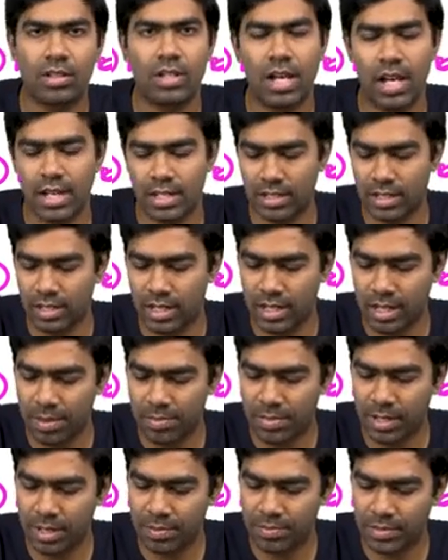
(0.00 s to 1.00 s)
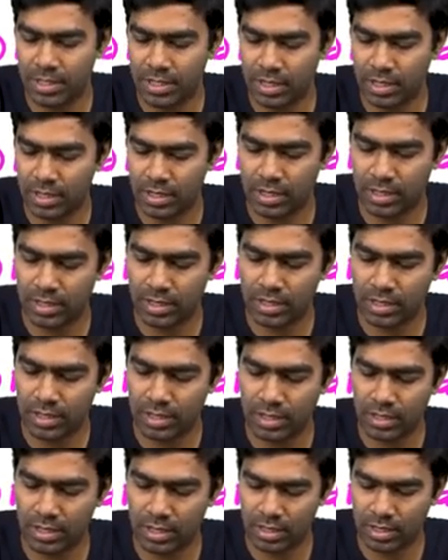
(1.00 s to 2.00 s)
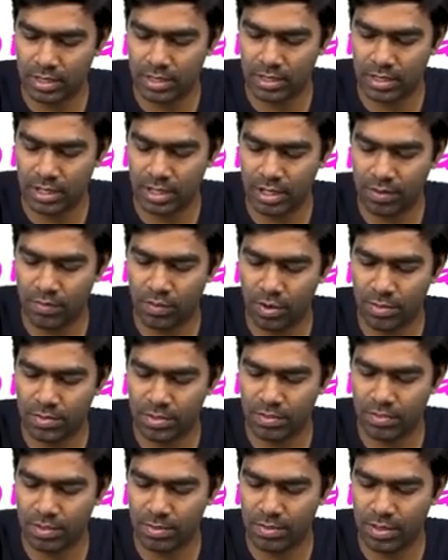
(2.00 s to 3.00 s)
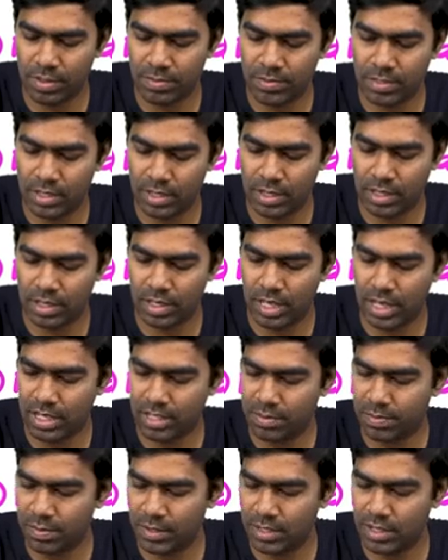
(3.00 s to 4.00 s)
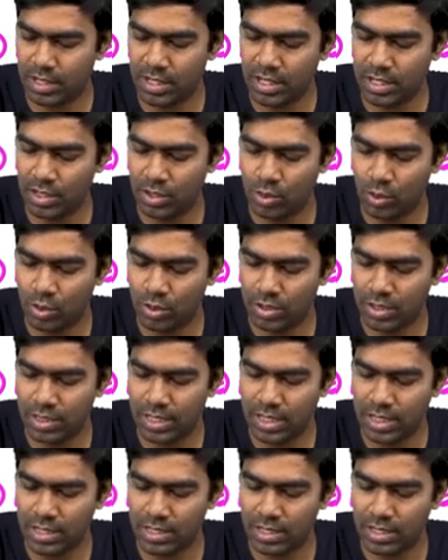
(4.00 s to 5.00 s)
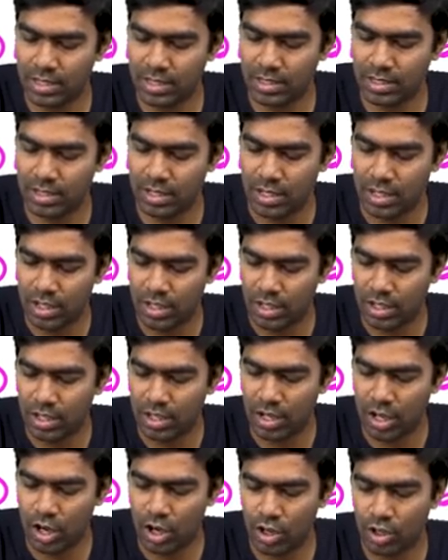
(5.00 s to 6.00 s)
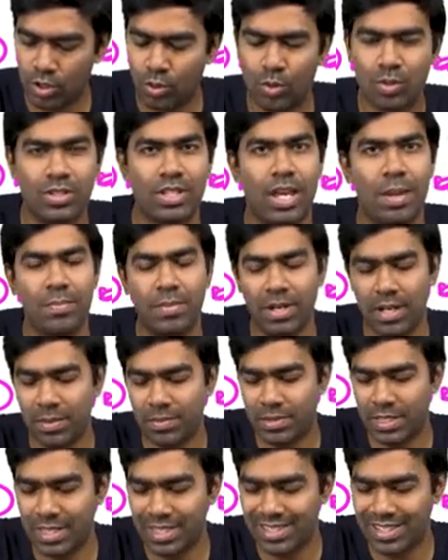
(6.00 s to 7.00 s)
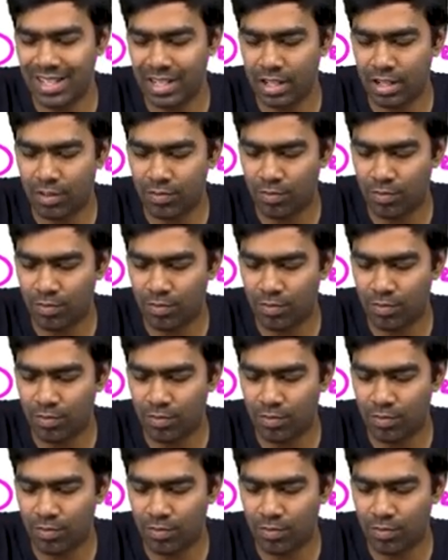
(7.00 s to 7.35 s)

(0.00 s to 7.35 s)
and certain epilepsy, certain forms of epilepsy, especially those seizures or those epilepsies that are